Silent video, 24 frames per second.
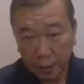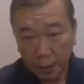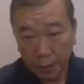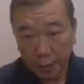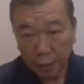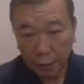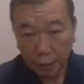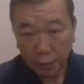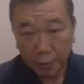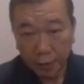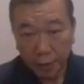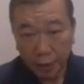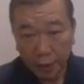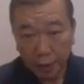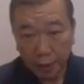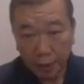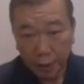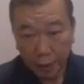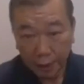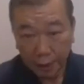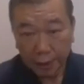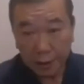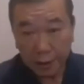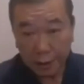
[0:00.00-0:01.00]
tumor,
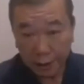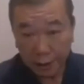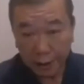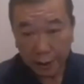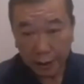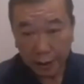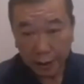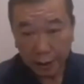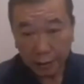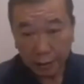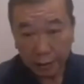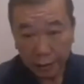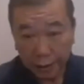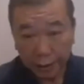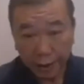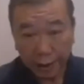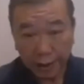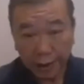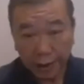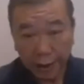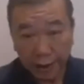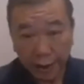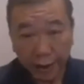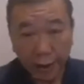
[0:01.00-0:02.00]
injury, treat
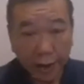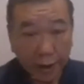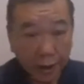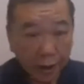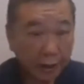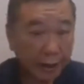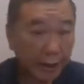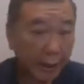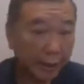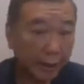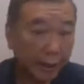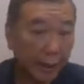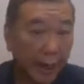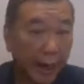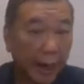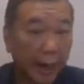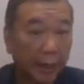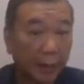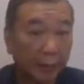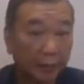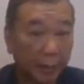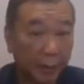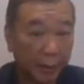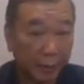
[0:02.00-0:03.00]
injury. This is under
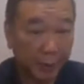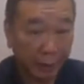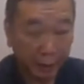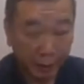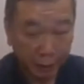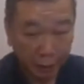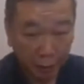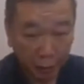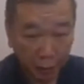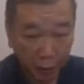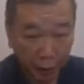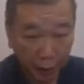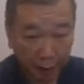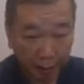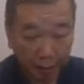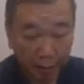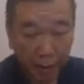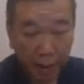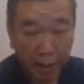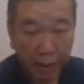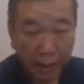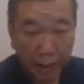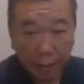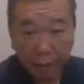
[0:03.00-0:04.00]
allopathic. Okay,
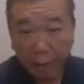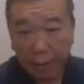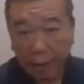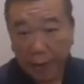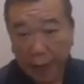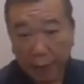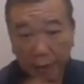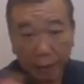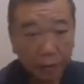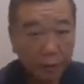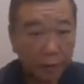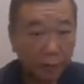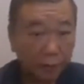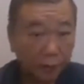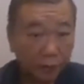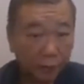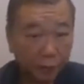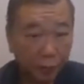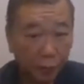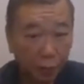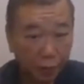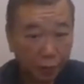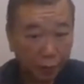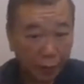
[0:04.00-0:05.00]
then we come to the
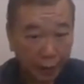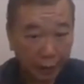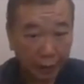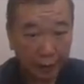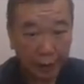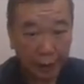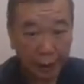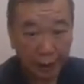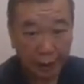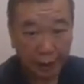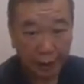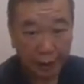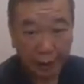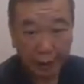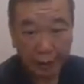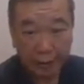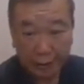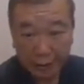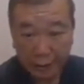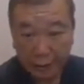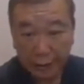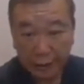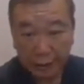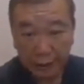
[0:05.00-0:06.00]
fourth category,
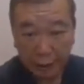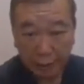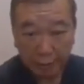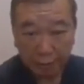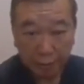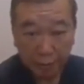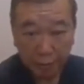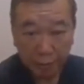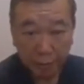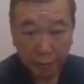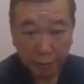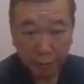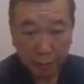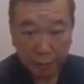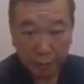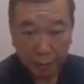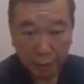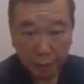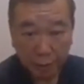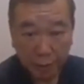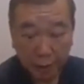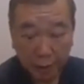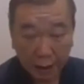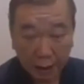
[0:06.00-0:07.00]
system,
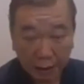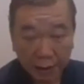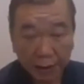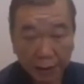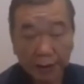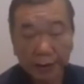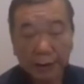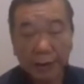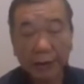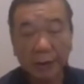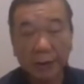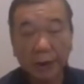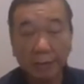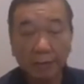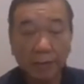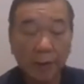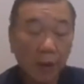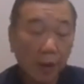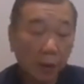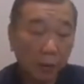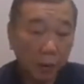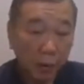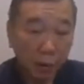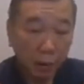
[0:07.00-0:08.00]
treat system.
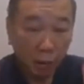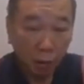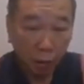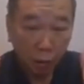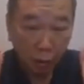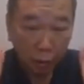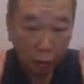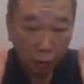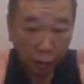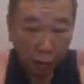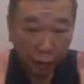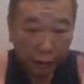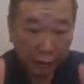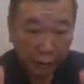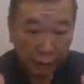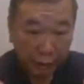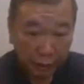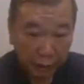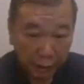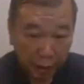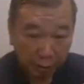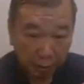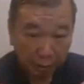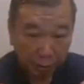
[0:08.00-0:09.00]
We go into the
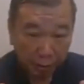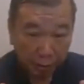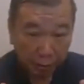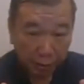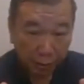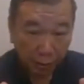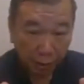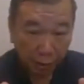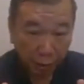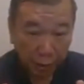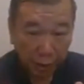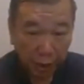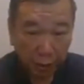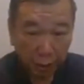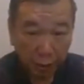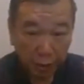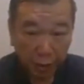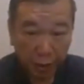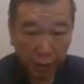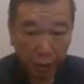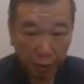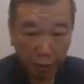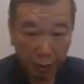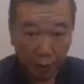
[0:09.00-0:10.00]
system. Okay,
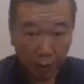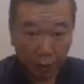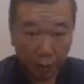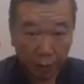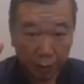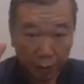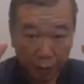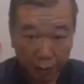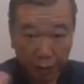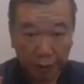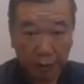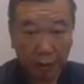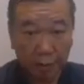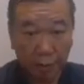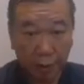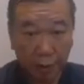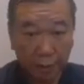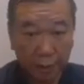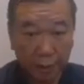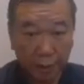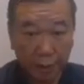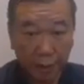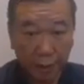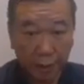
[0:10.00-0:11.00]
we treat the
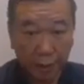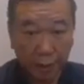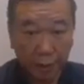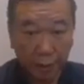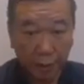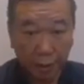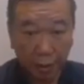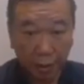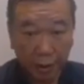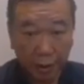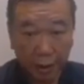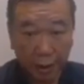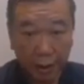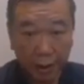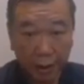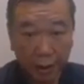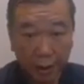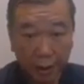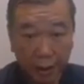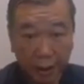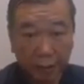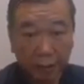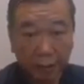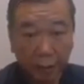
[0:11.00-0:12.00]
body.
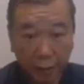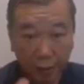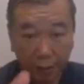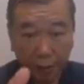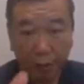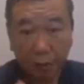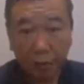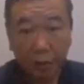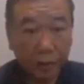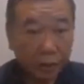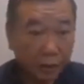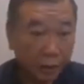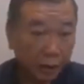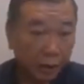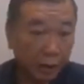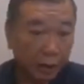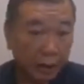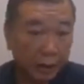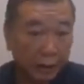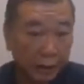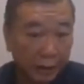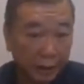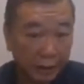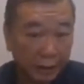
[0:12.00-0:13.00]
Okay, then for the body, treat the
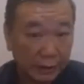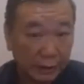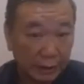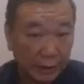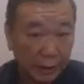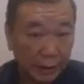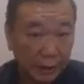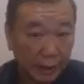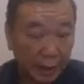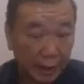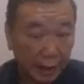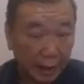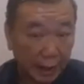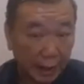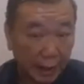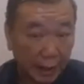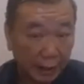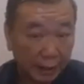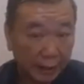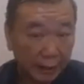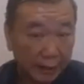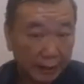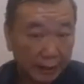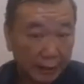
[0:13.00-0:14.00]
disease.
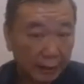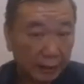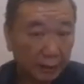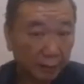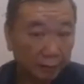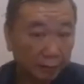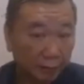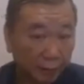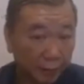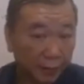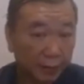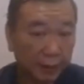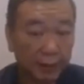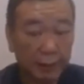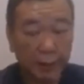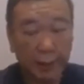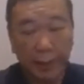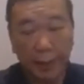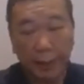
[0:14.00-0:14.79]
This is the first